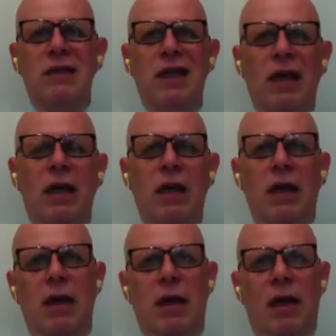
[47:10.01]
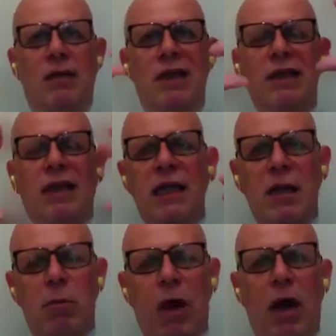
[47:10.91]
the
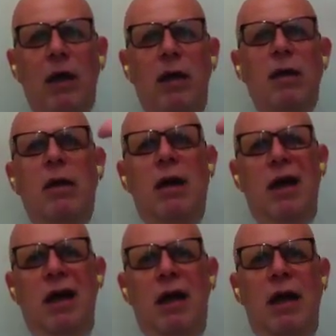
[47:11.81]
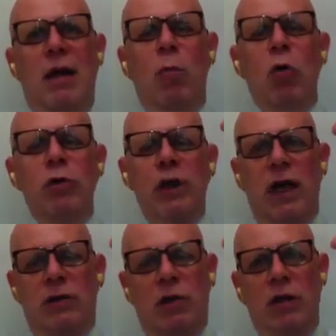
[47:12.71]
dictated by a
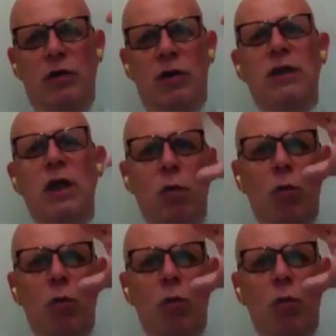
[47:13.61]
multilateral treaty in